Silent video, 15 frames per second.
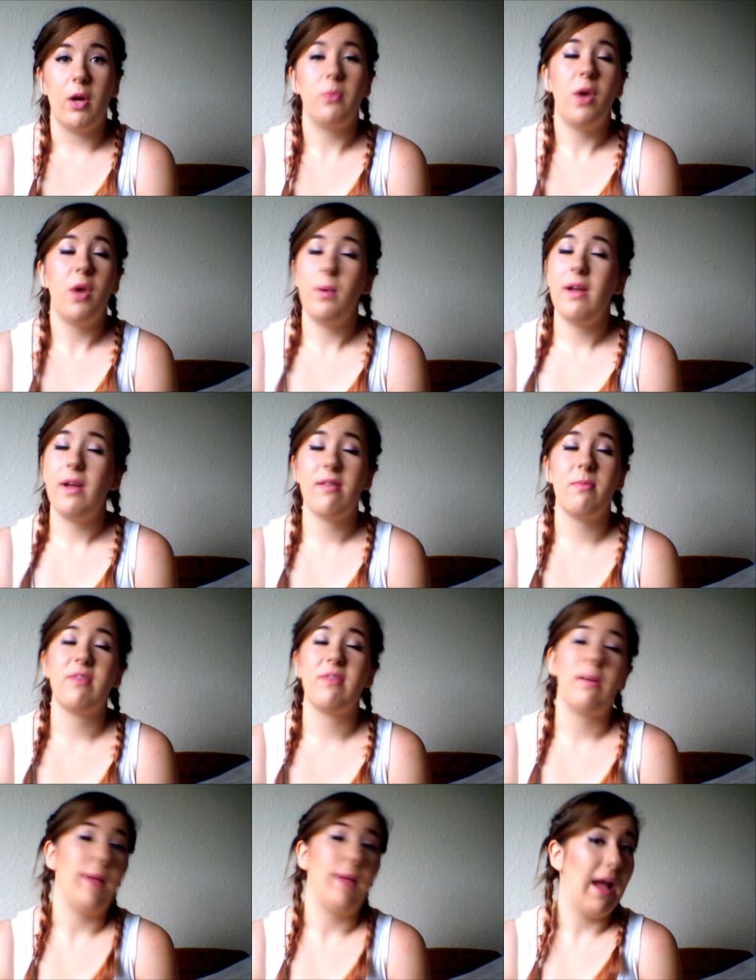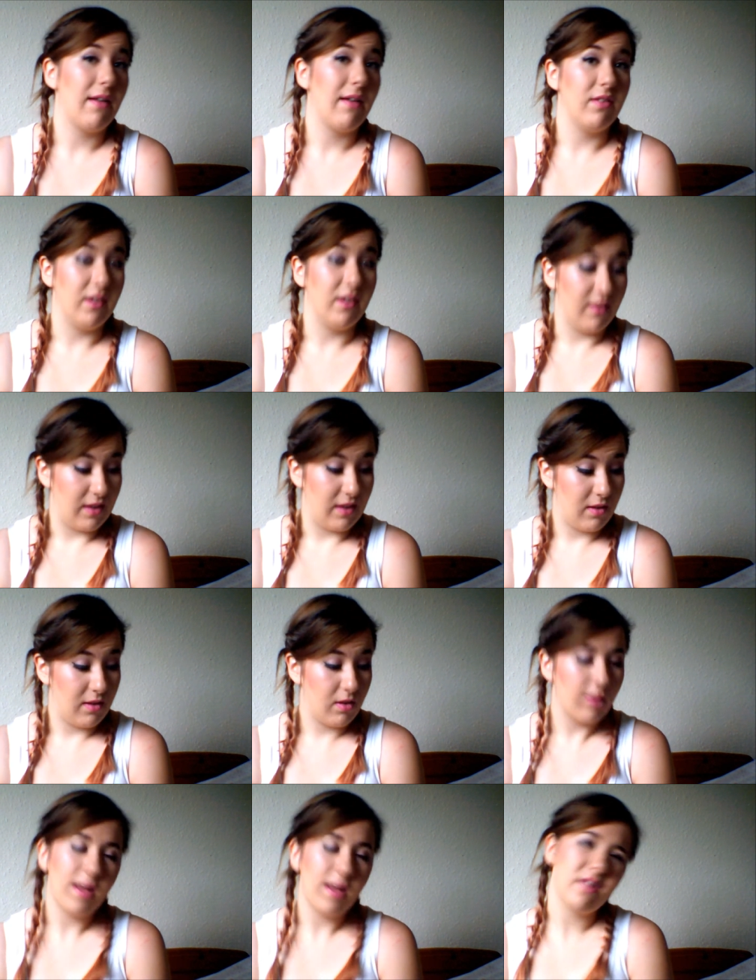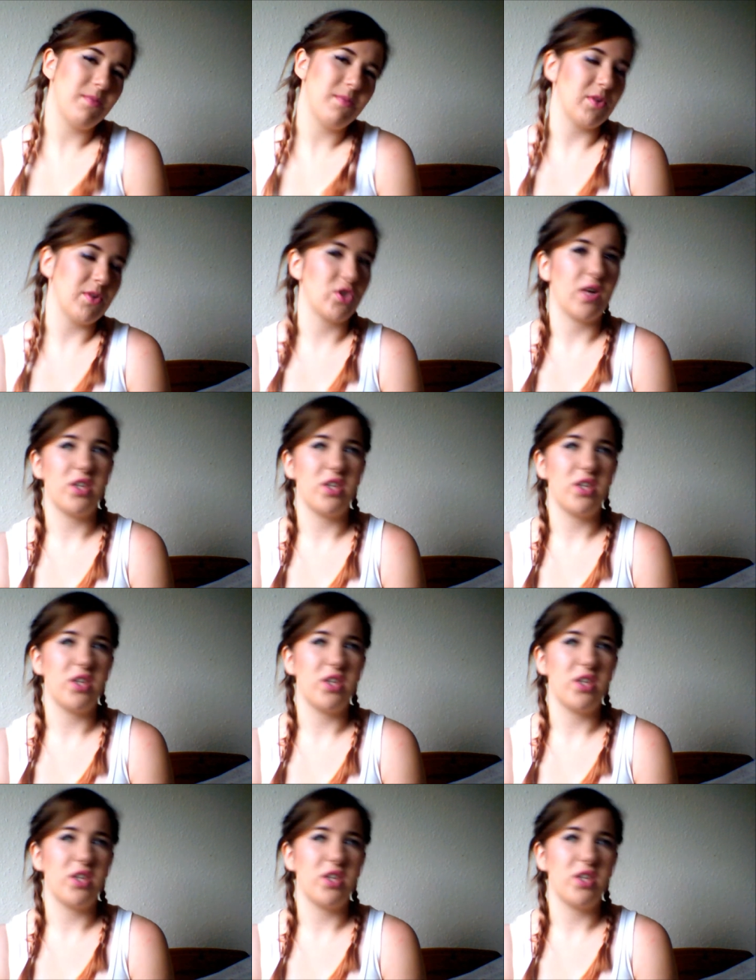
No one else in my family has the disease, so that's a bit strange.